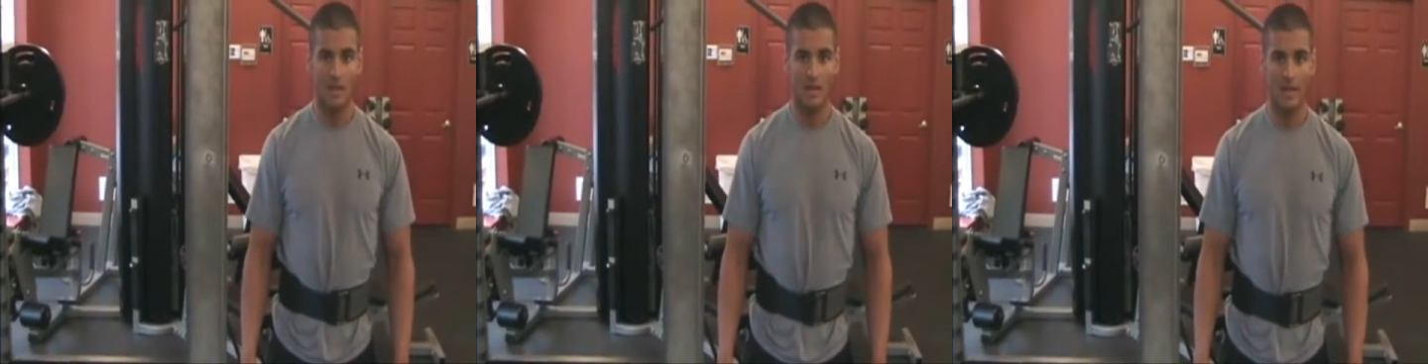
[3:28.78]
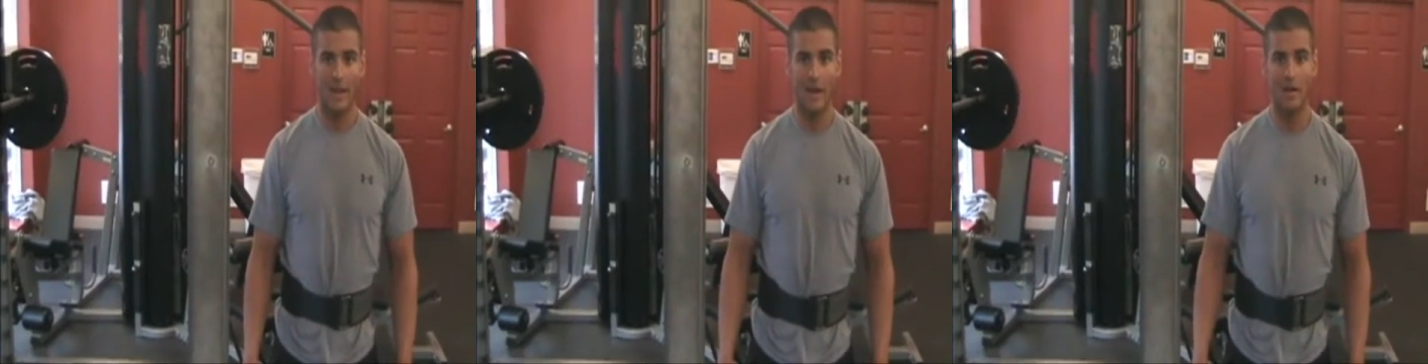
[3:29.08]

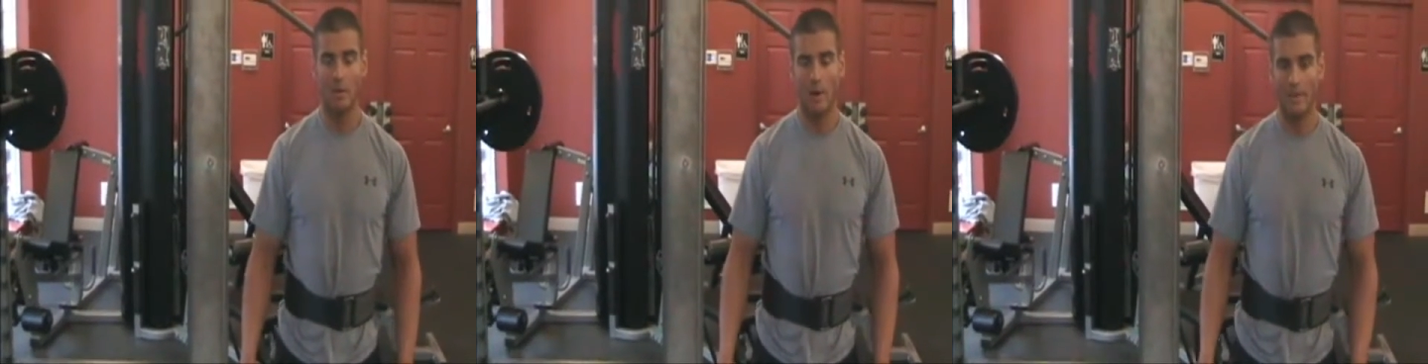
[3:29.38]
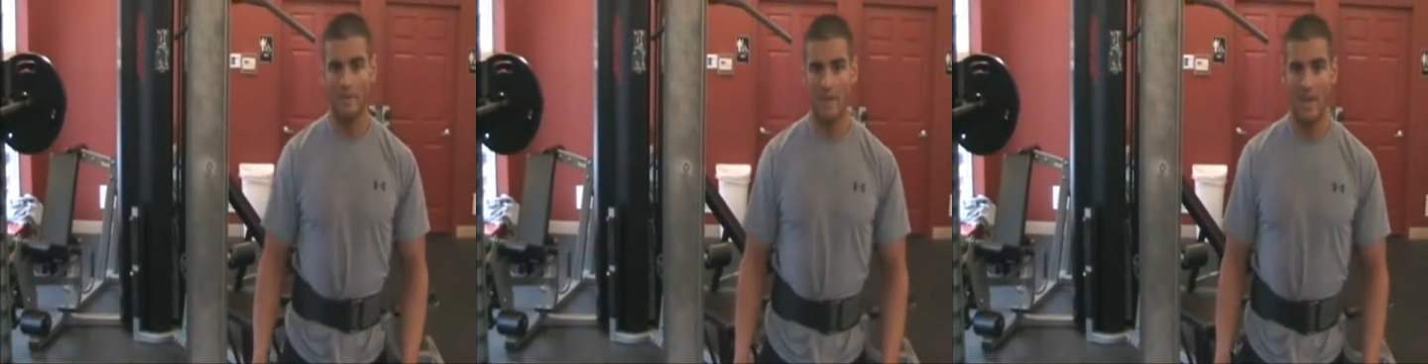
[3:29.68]
Now I will
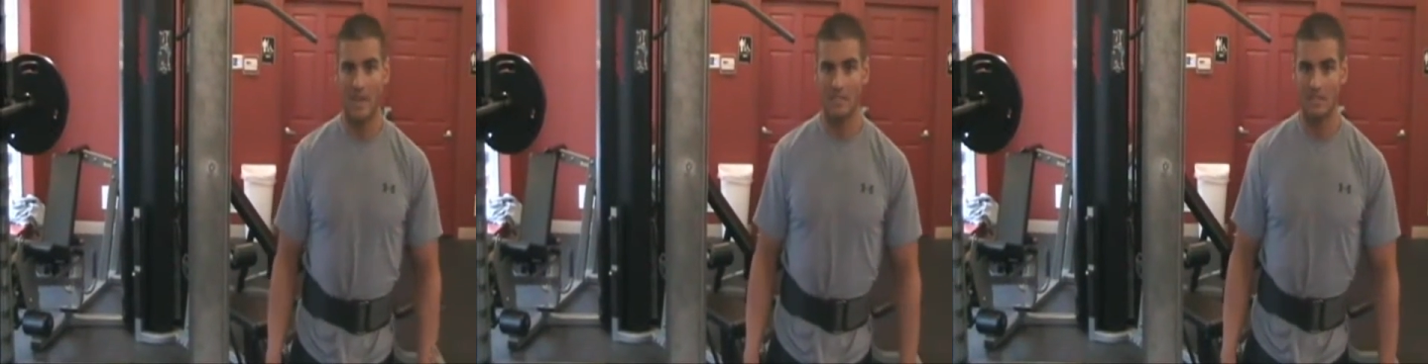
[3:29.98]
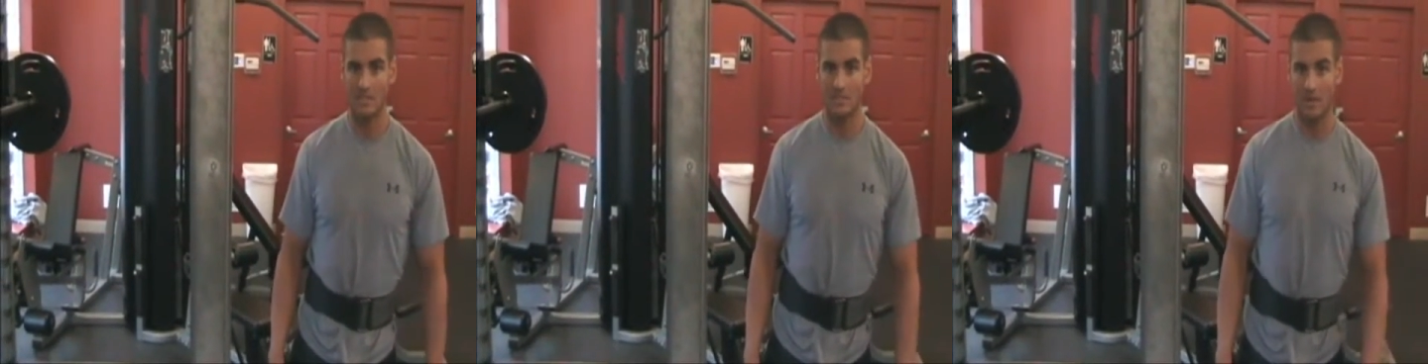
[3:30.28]
be
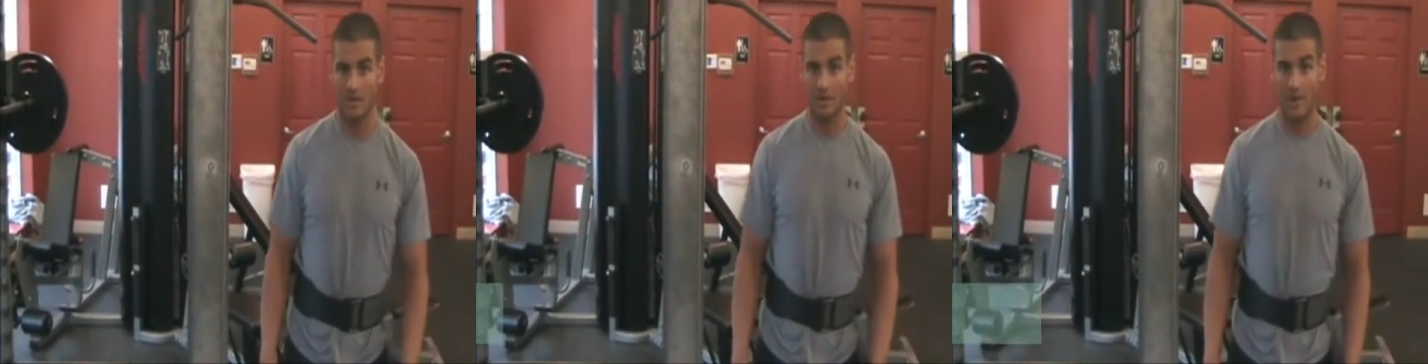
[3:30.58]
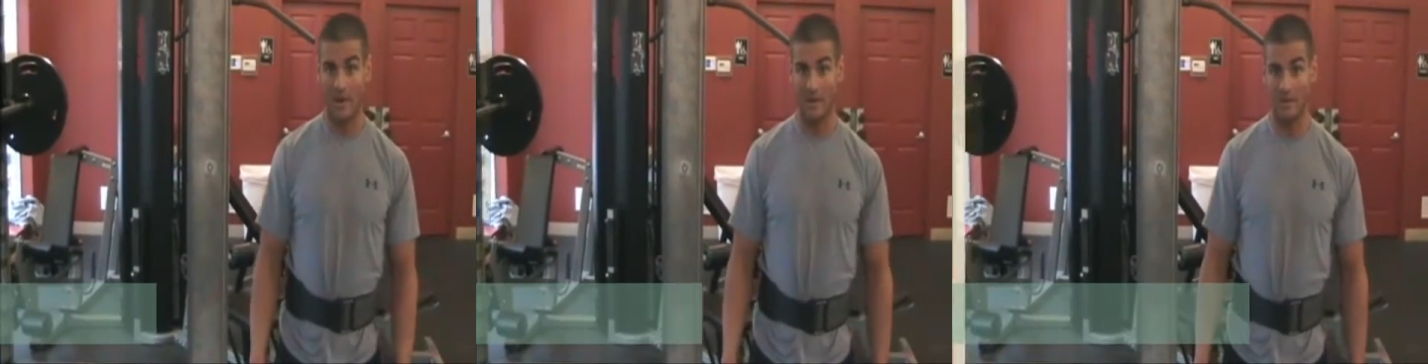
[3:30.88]
actually showing you
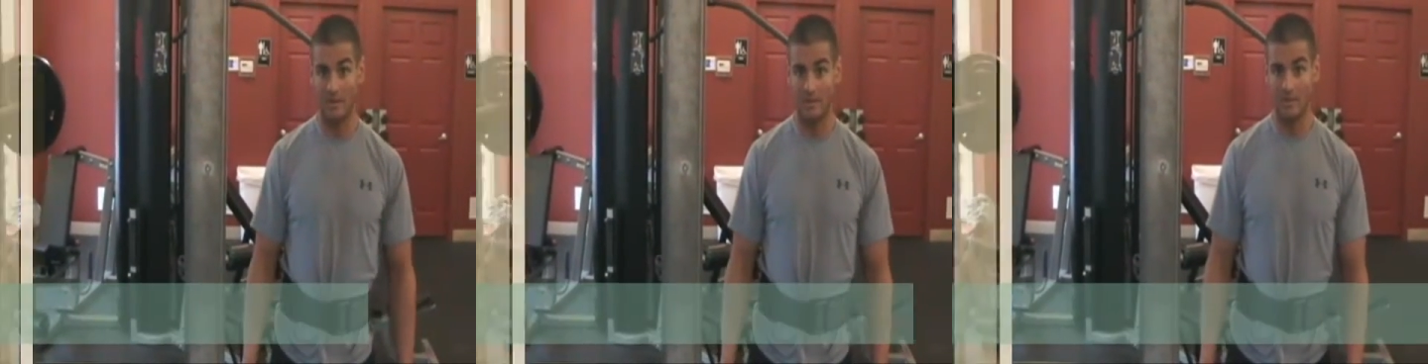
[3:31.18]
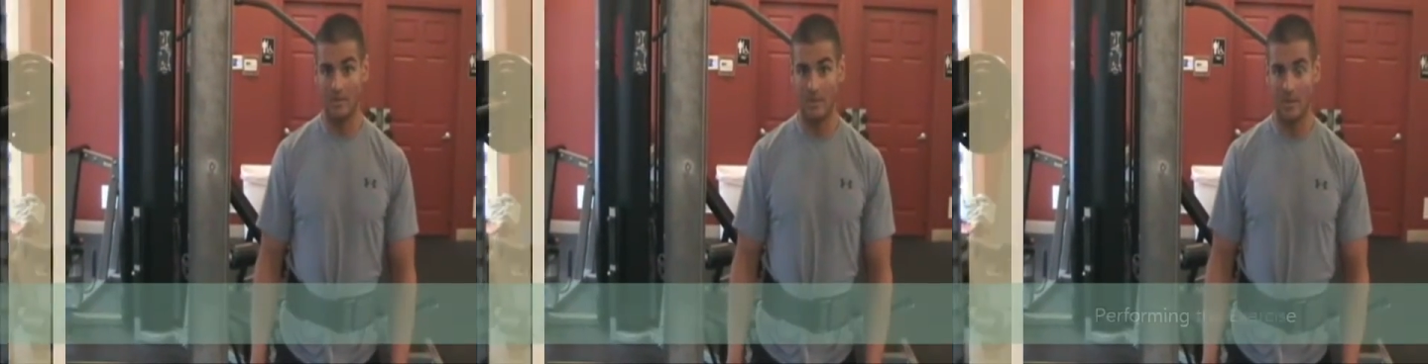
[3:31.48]
how to
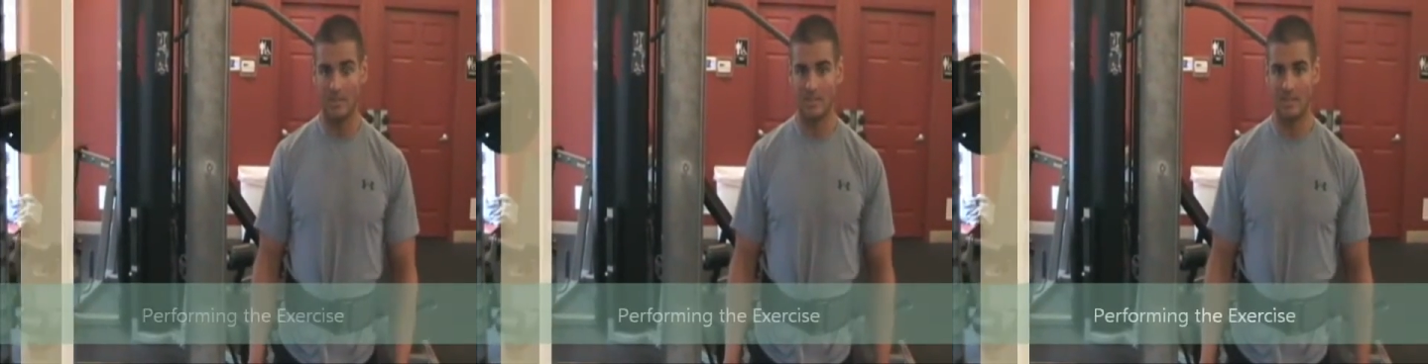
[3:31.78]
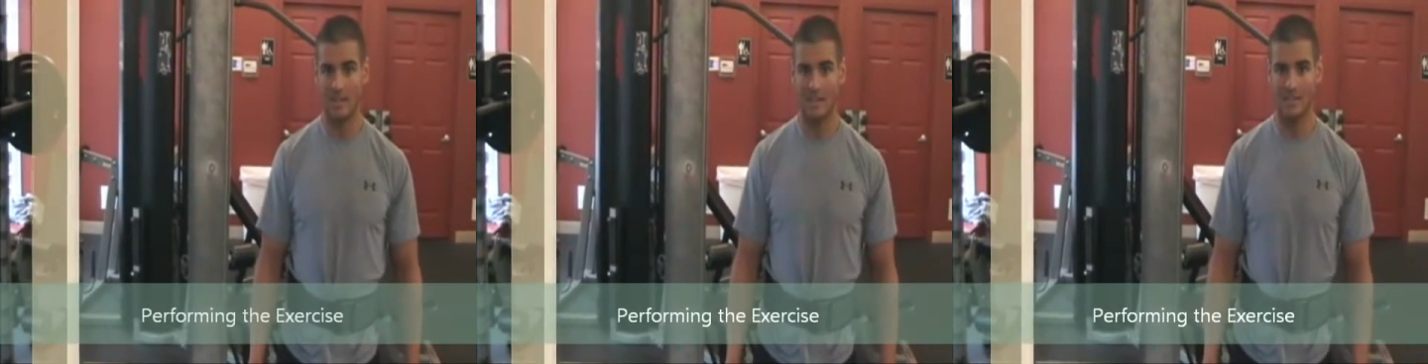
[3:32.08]
do the
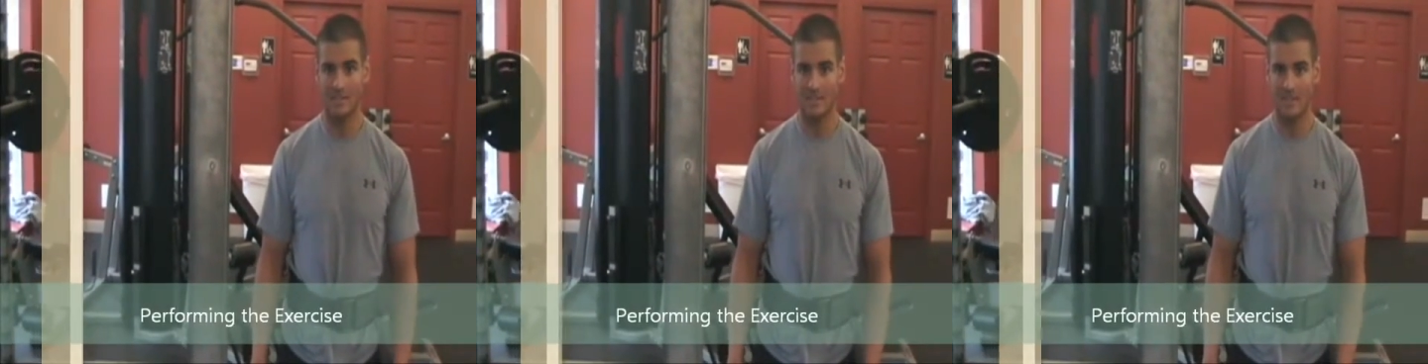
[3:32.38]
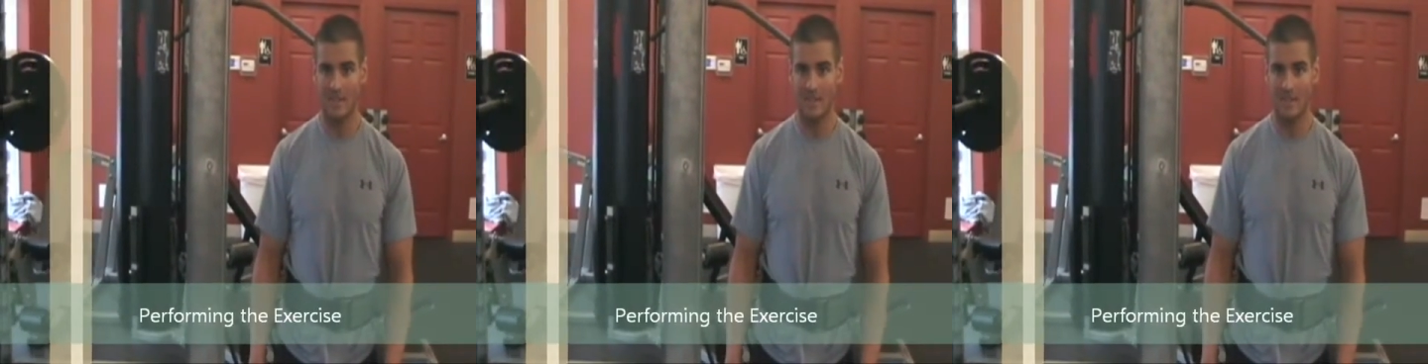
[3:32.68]
exercise,